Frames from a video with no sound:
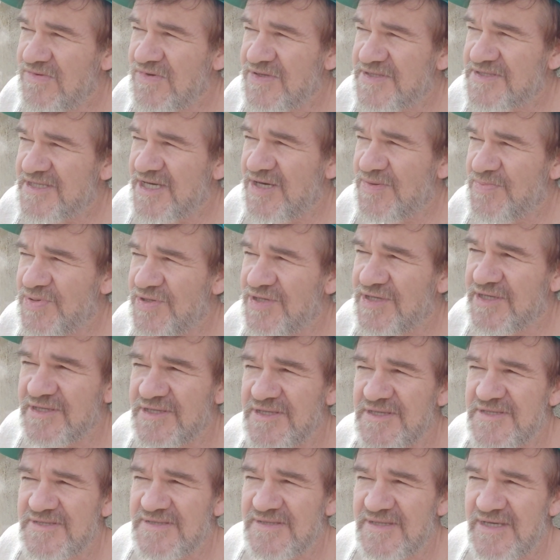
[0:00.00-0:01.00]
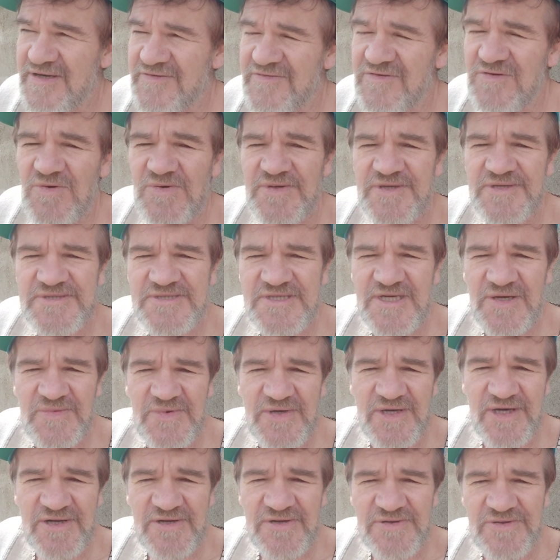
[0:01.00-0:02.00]
what's happening is everyone is
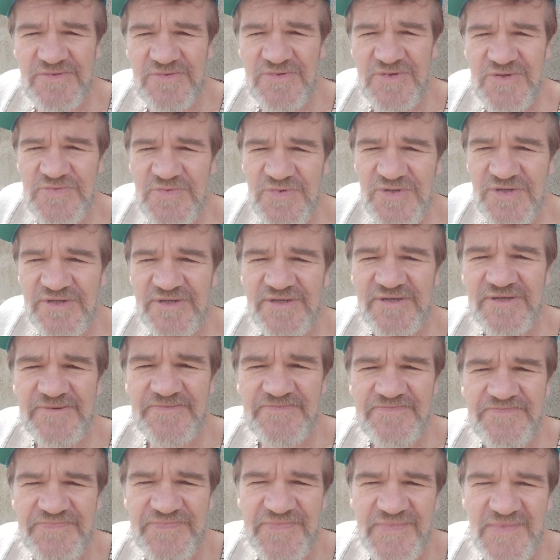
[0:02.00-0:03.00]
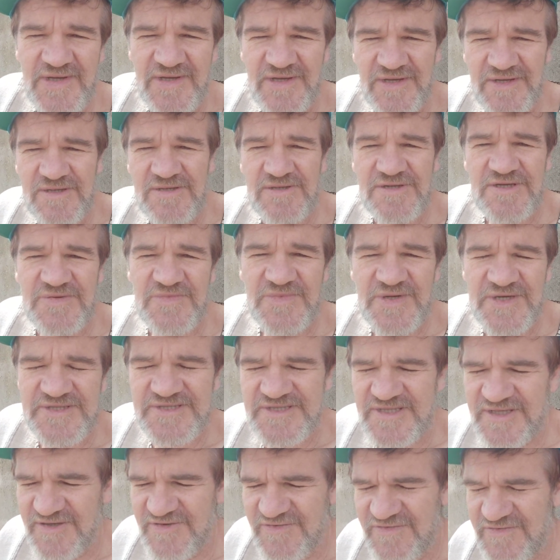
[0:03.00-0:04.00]
coming out of the woodwork, including
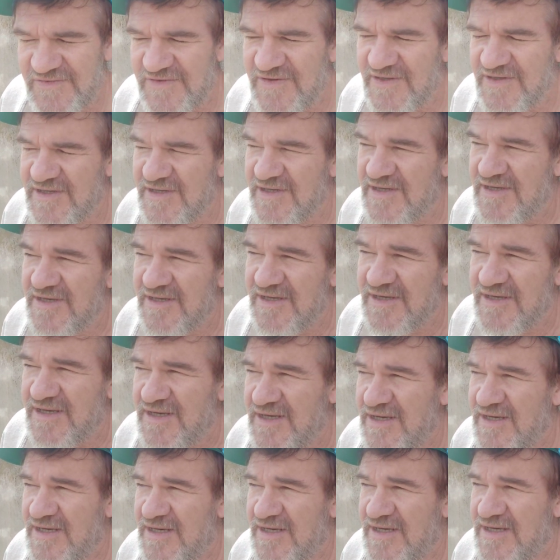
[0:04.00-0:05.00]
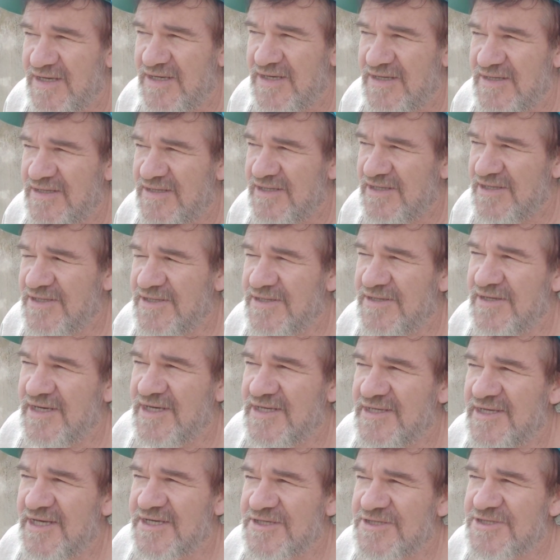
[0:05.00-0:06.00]
myself,
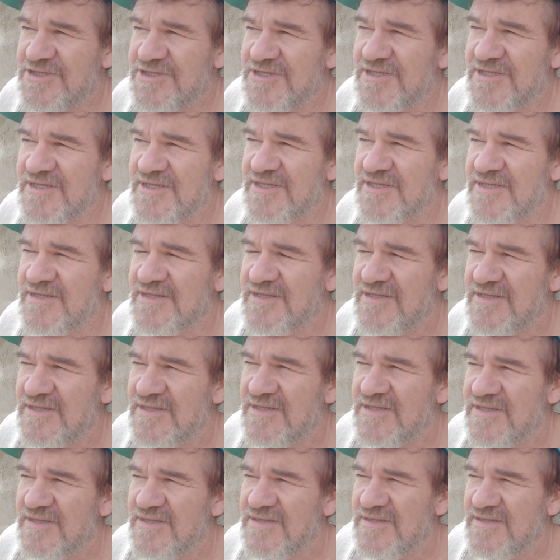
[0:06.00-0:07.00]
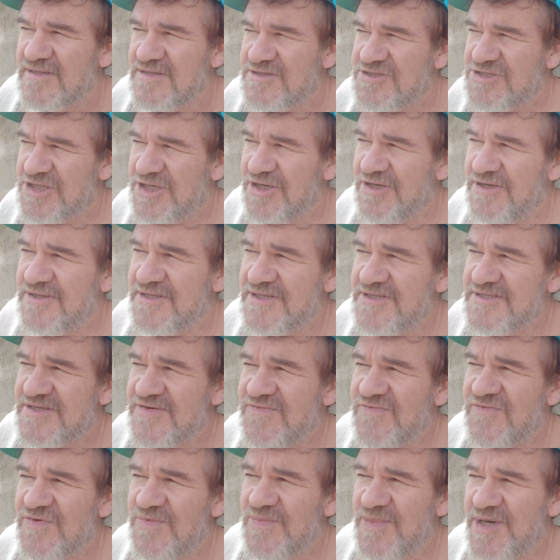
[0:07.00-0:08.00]
and actually sharing this
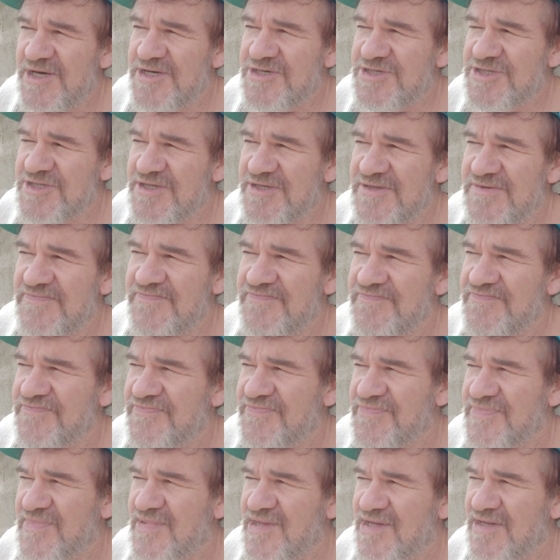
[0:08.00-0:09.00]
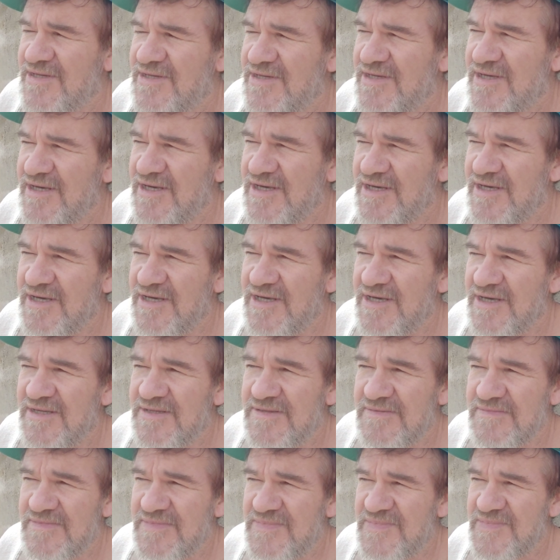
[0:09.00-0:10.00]
information,
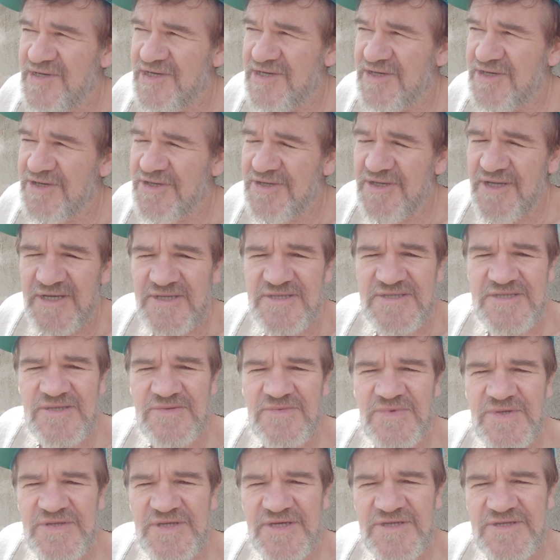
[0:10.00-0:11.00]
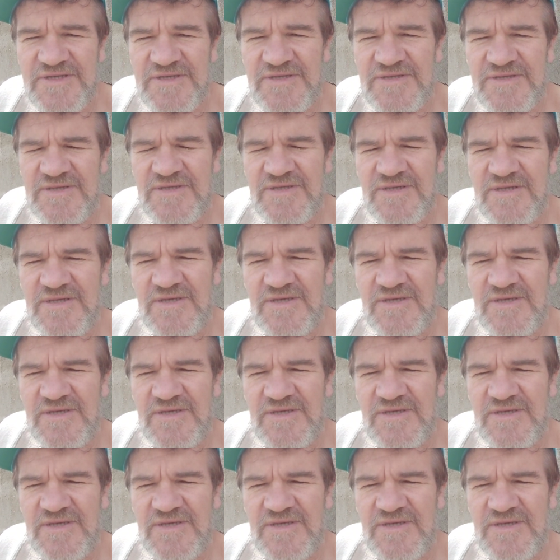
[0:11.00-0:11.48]
and connecting with other